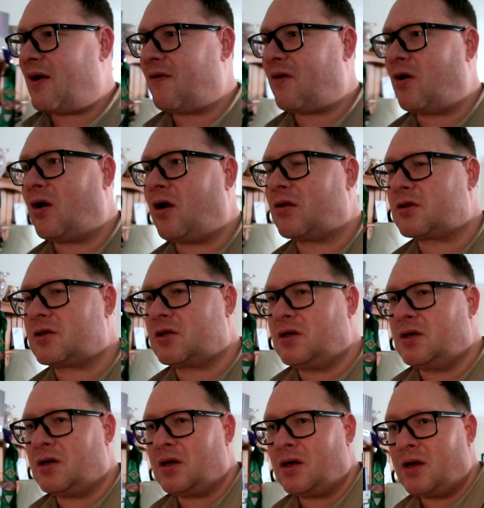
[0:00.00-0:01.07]
Got
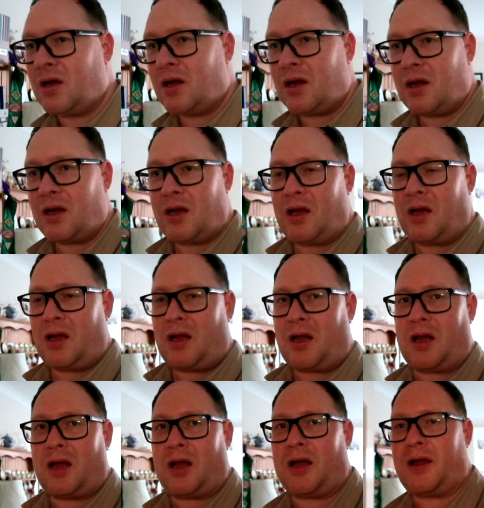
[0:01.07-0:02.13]

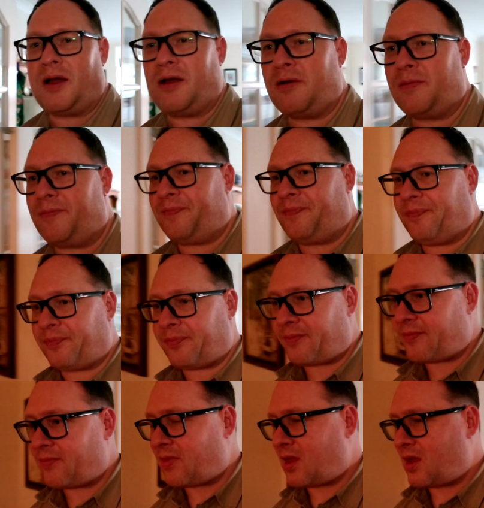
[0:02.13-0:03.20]
some
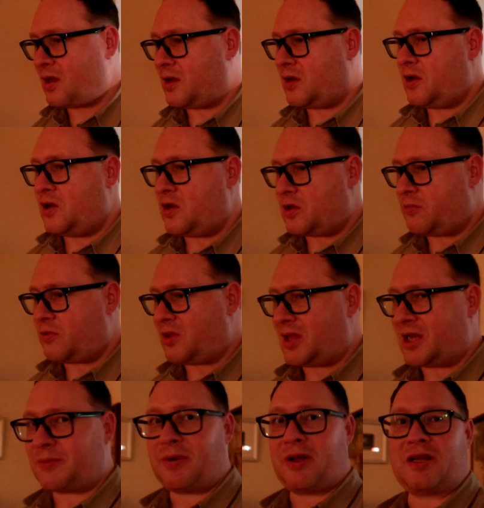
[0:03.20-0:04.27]
of the
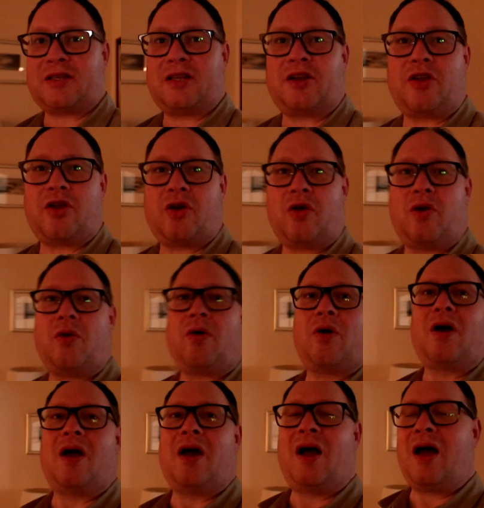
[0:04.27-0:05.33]
next bits to do.
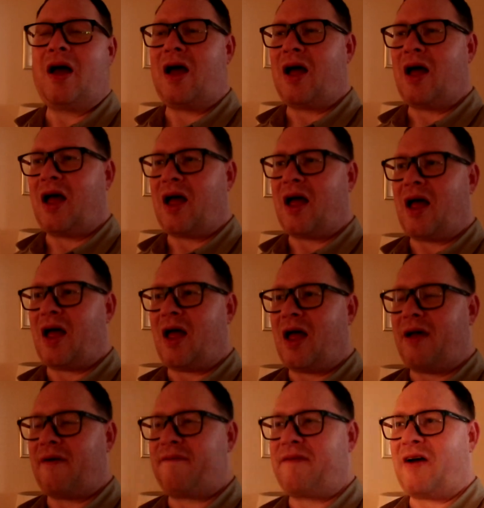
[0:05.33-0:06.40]

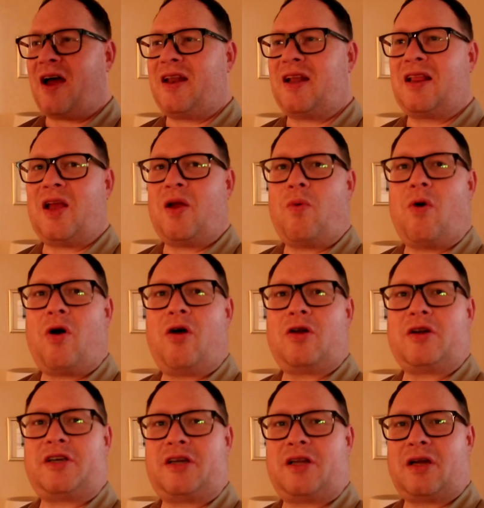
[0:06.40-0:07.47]
I finally
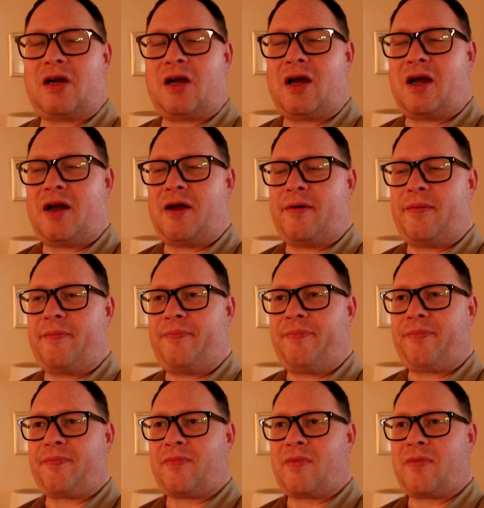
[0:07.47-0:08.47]
watched Fast